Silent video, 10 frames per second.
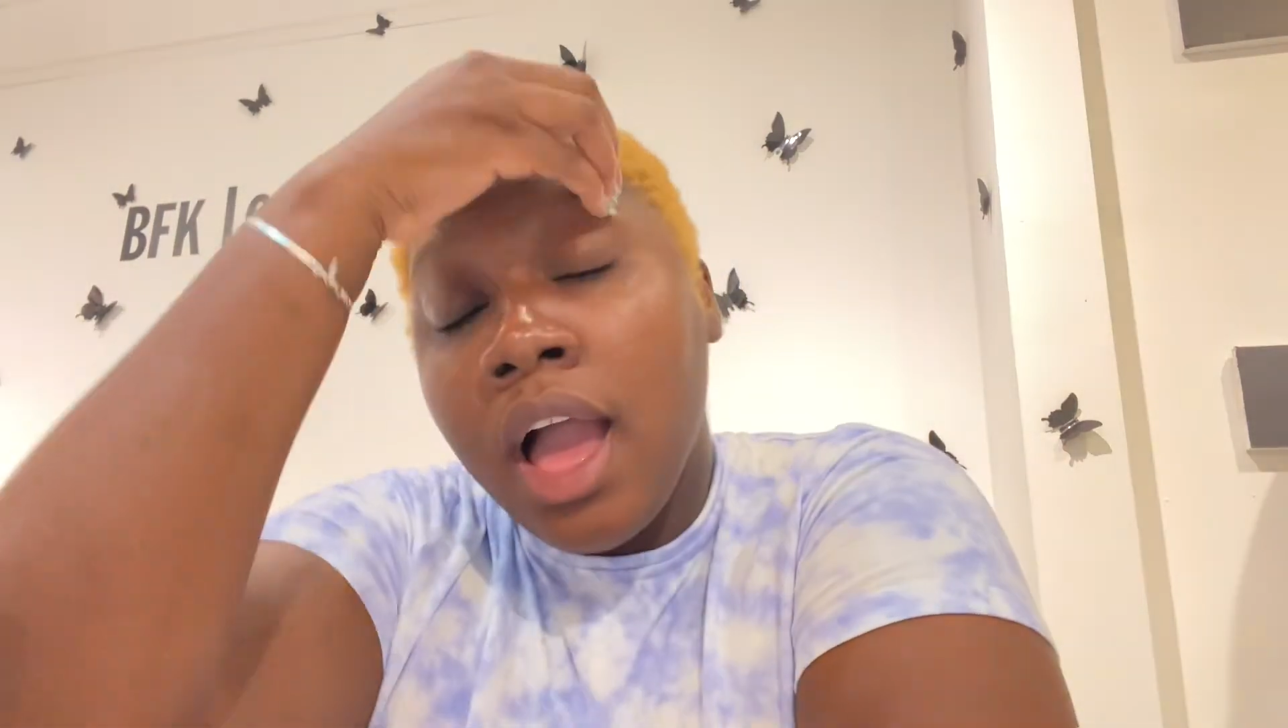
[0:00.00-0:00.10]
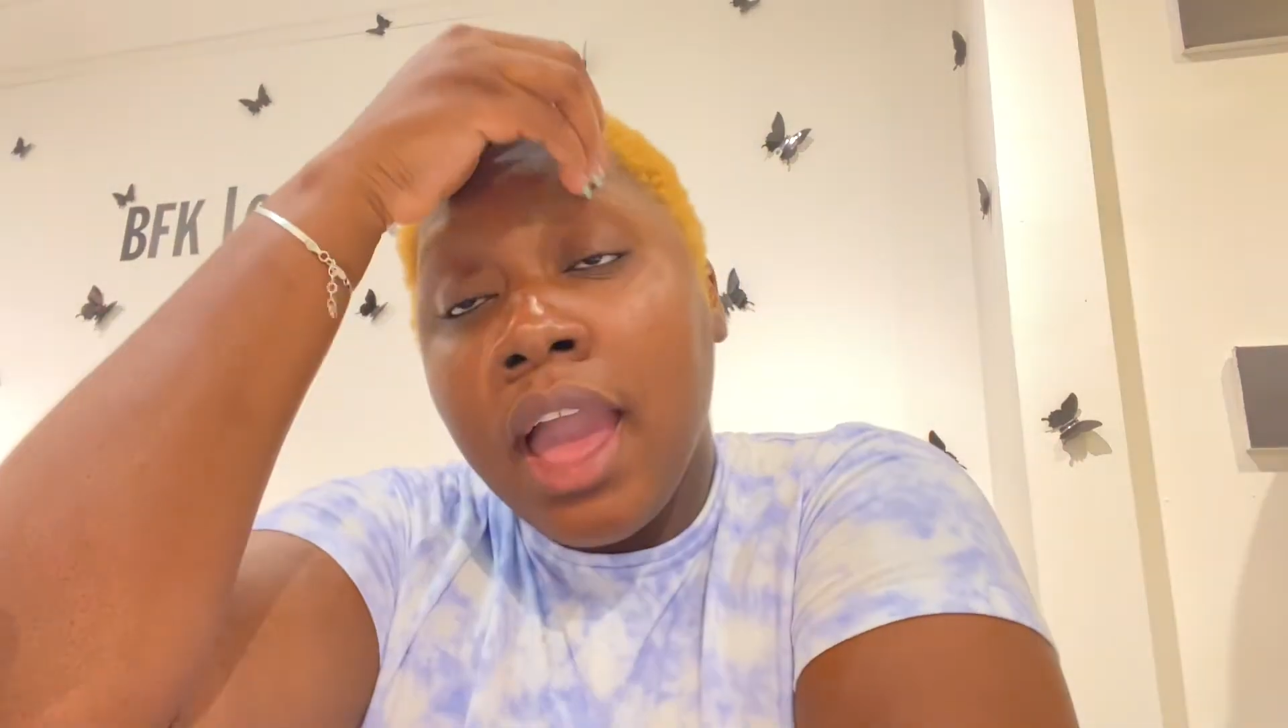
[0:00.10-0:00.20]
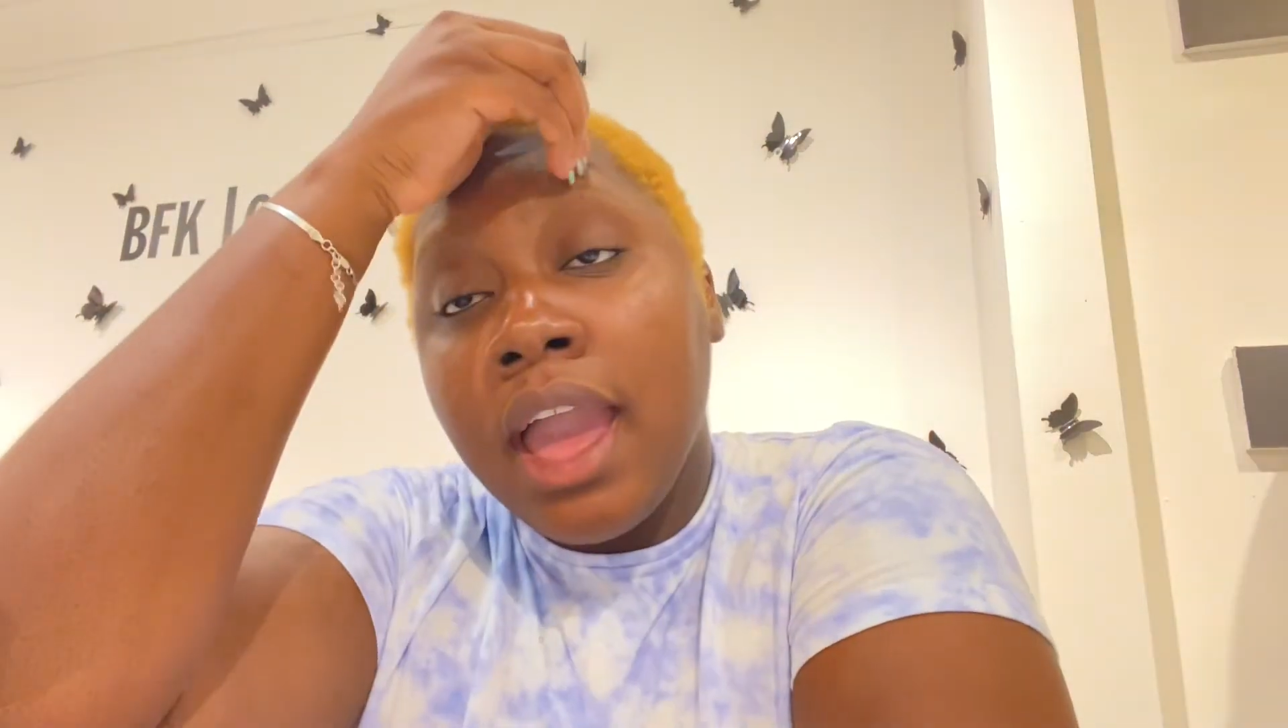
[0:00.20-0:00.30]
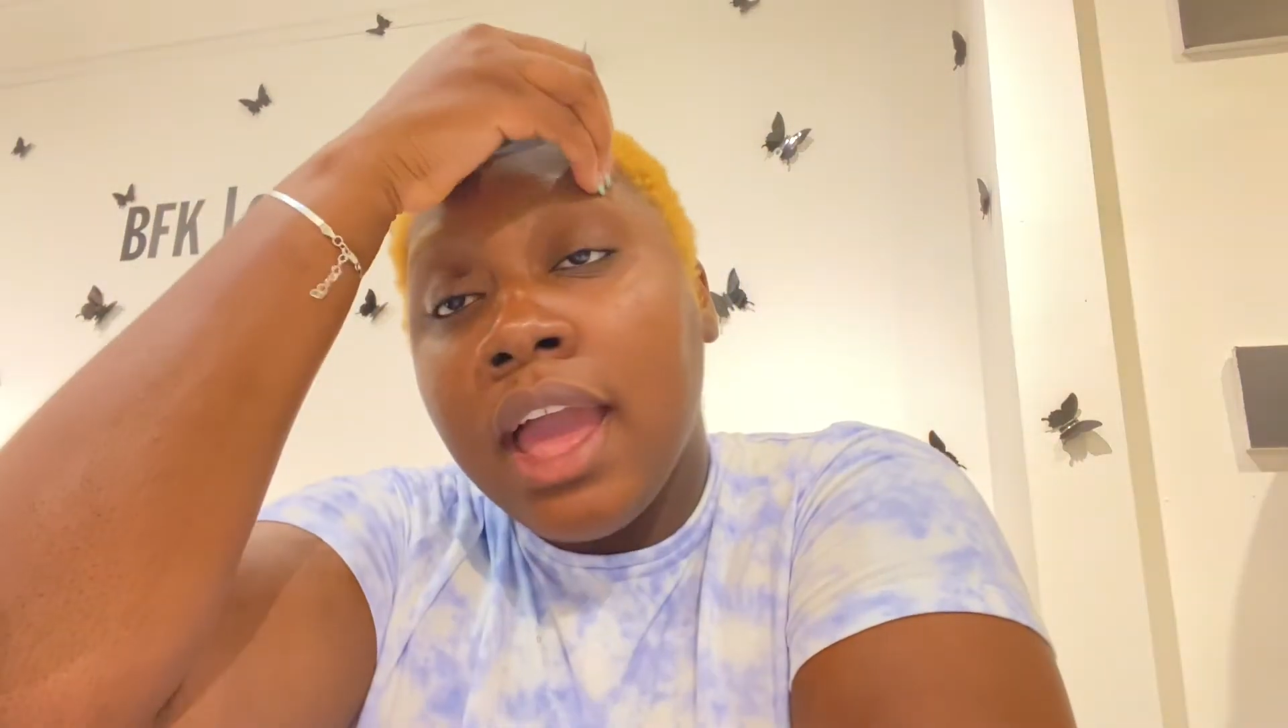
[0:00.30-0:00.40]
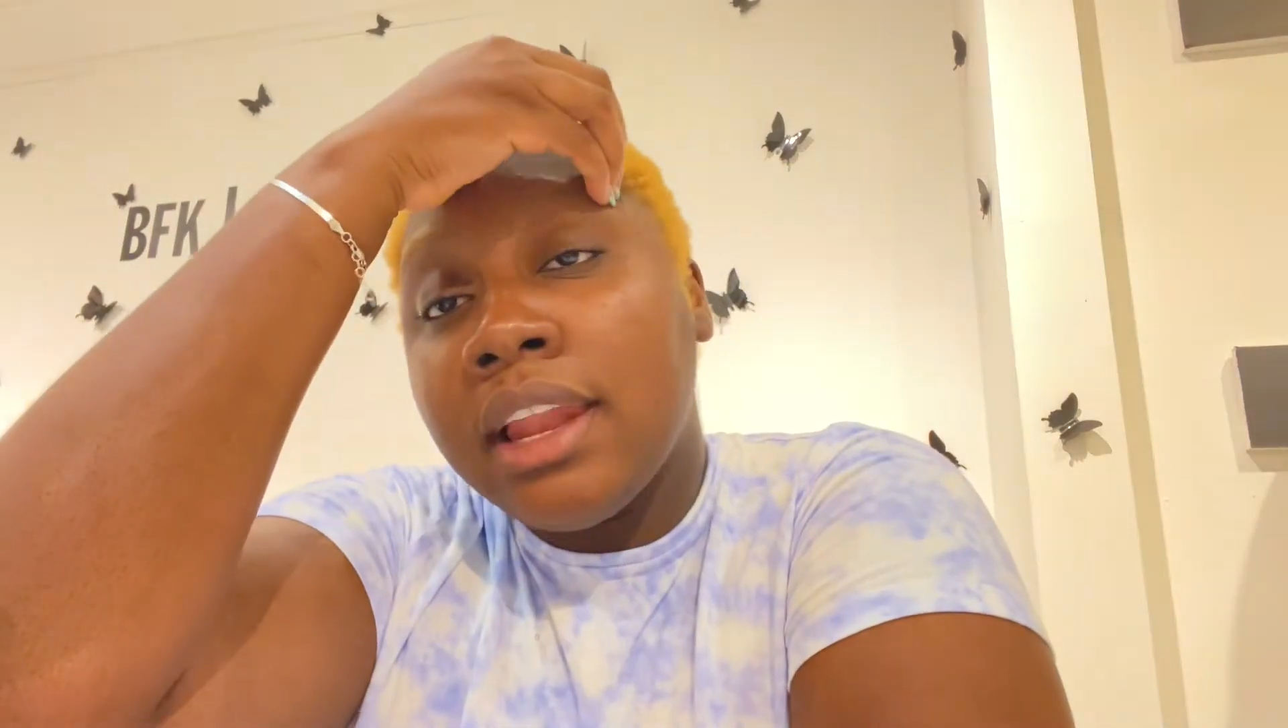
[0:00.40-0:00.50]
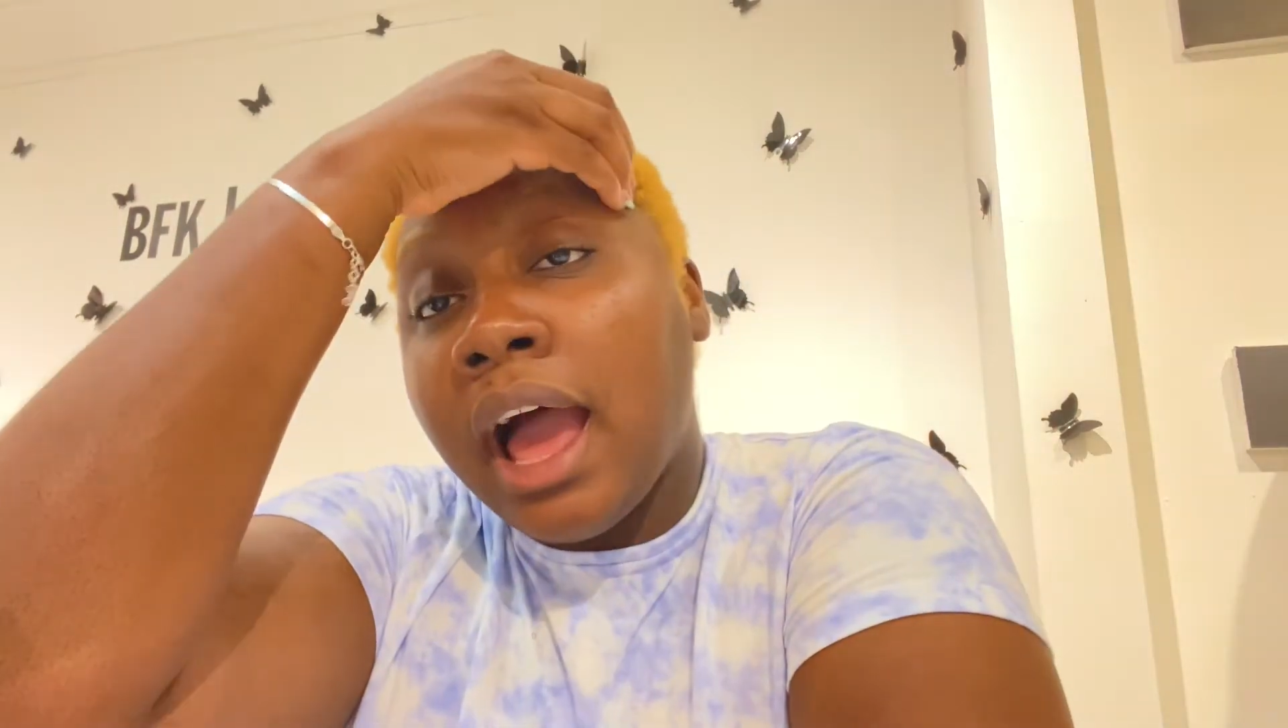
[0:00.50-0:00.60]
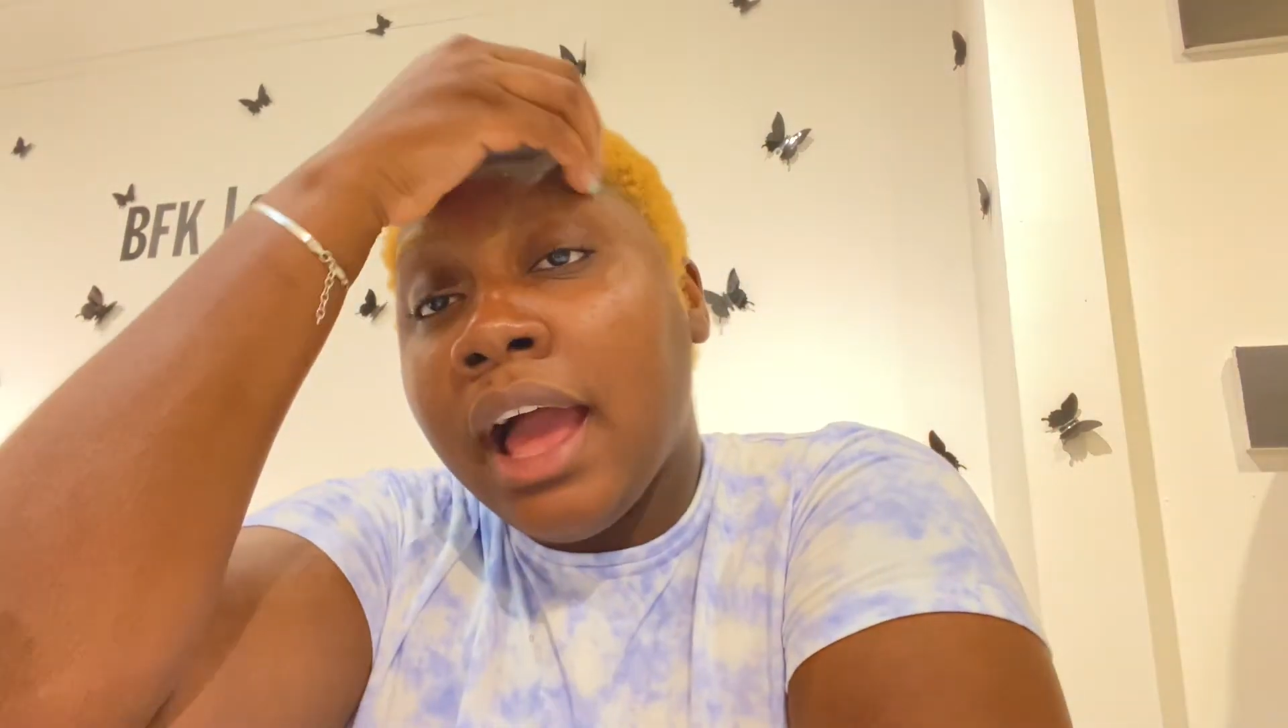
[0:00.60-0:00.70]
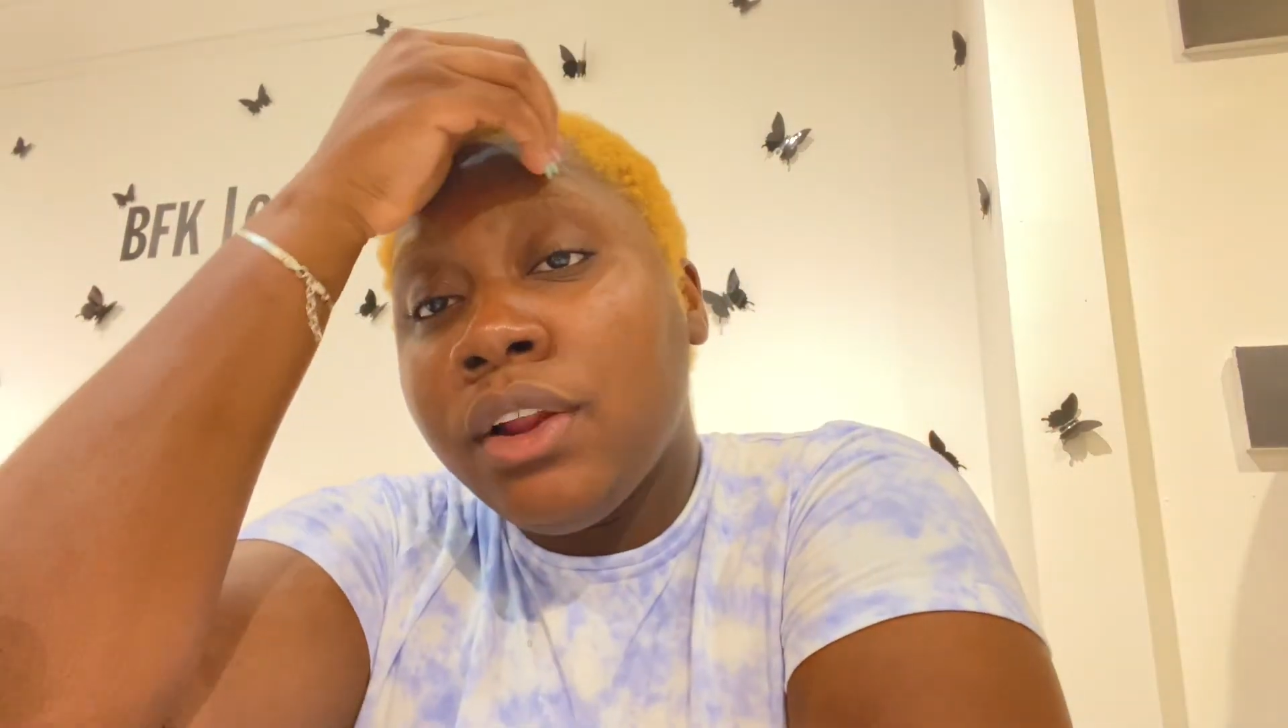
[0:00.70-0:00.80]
And I